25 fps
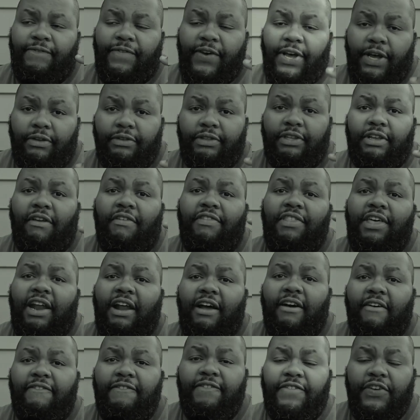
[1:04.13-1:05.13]
felt that
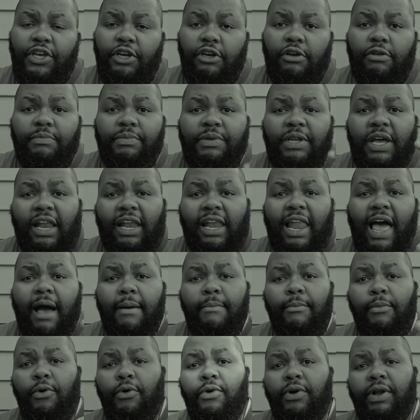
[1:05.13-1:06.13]
I filmed a
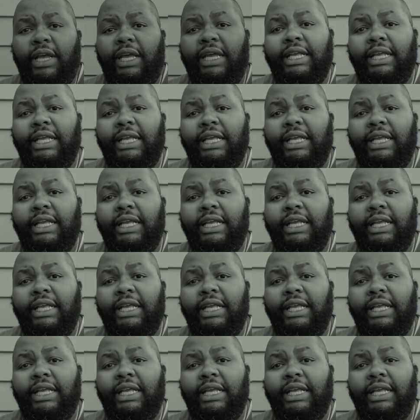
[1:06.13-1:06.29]
lot more